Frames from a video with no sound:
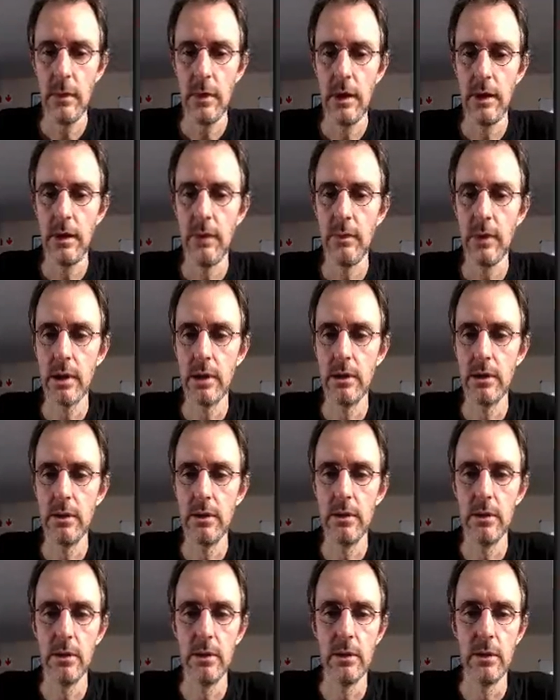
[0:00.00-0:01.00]
then we can
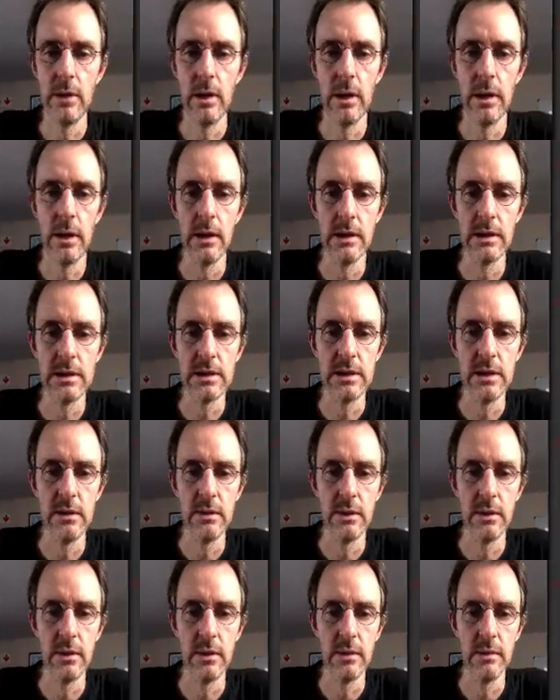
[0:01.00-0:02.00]
do let's see
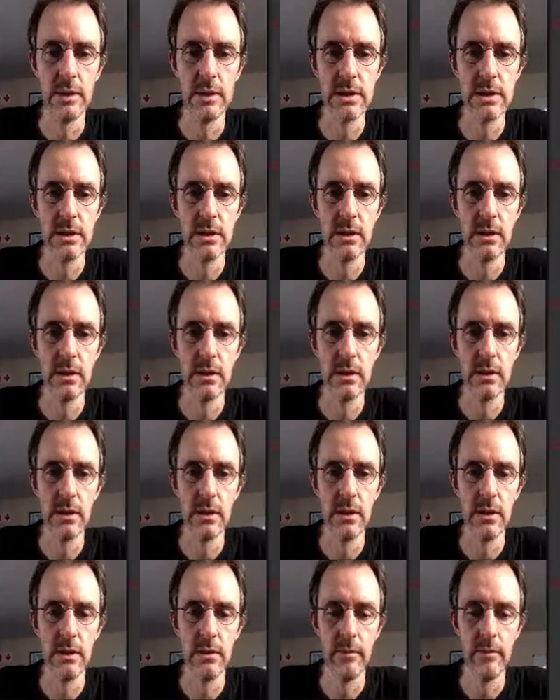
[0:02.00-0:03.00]
what we're missing.
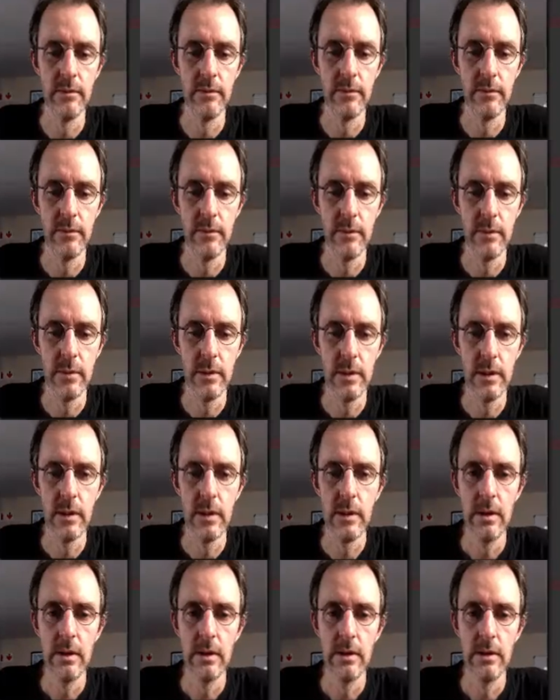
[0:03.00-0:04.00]

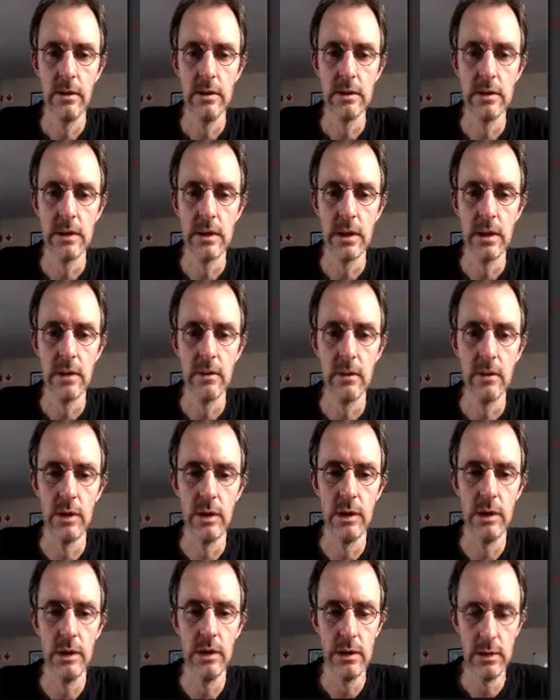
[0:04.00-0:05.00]
Username we
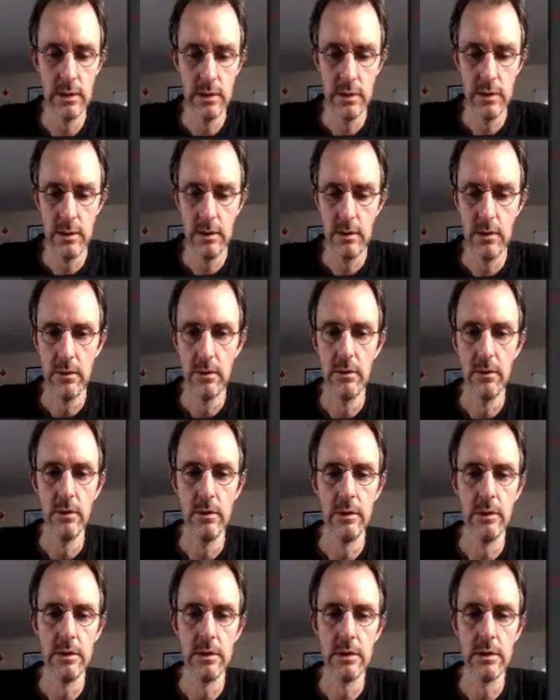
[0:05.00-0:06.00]
need,
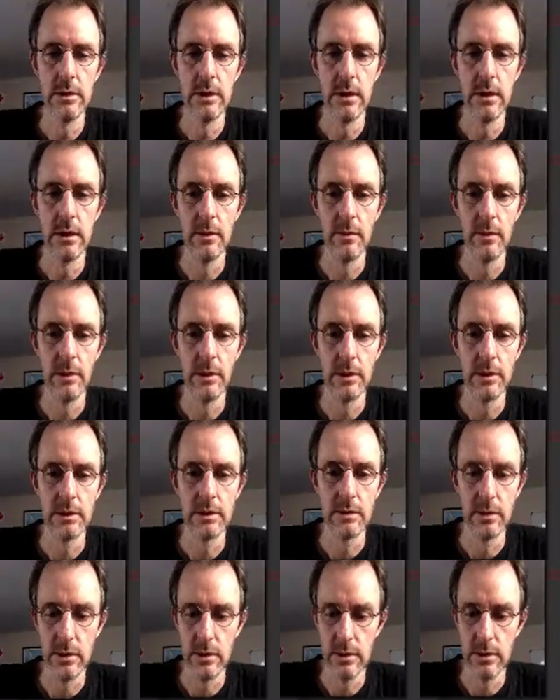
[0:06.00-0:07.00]
root, and the
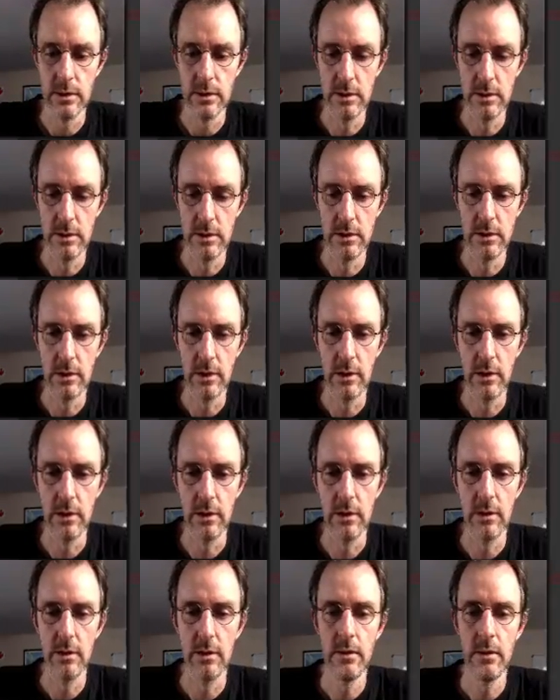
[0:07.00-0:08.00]
password Docker.
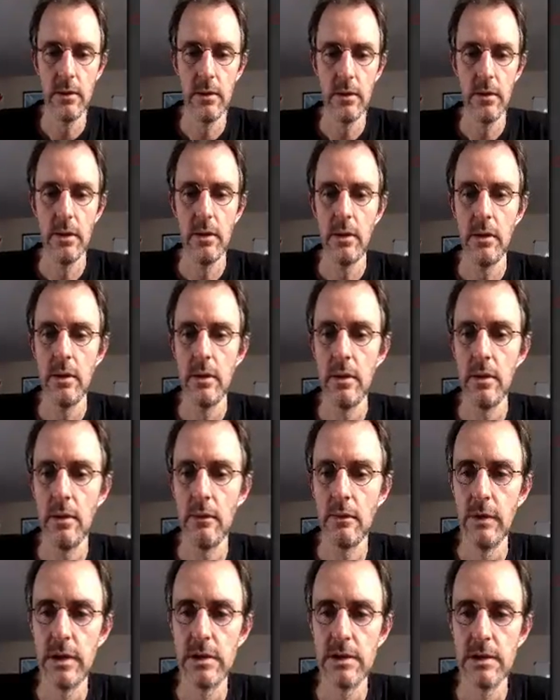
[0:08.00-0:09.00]

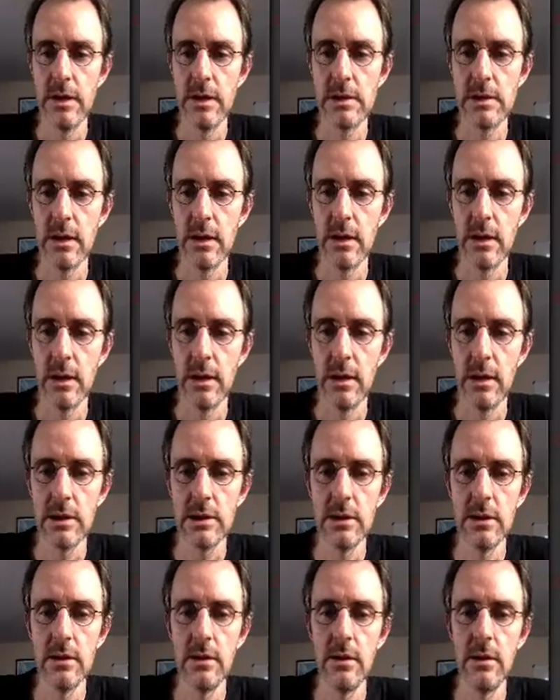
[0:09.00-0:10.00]
And let's test our
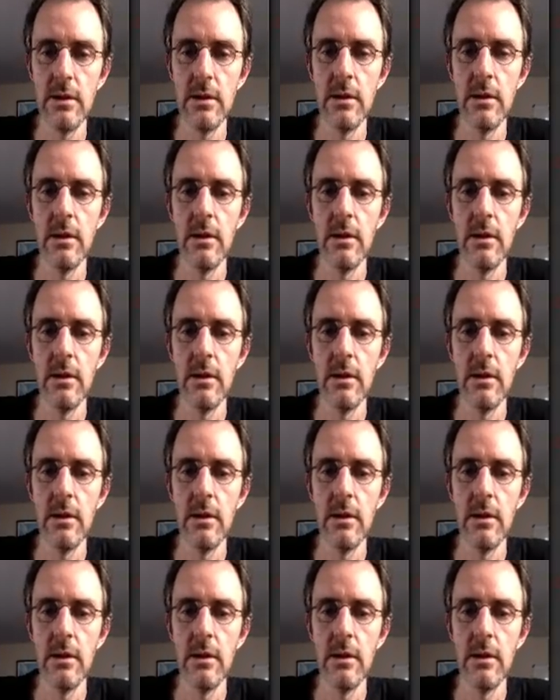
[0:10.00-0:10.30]
connection.